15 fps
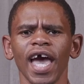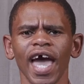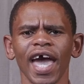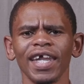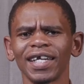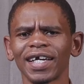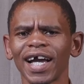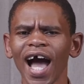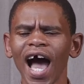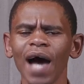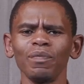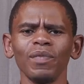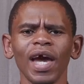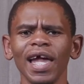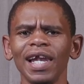and
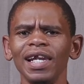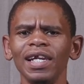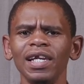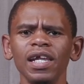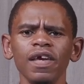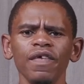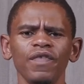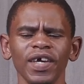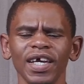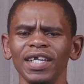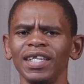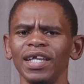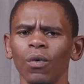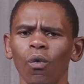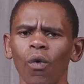come and live
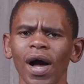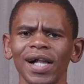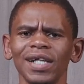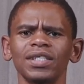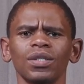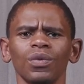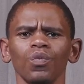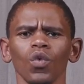in the world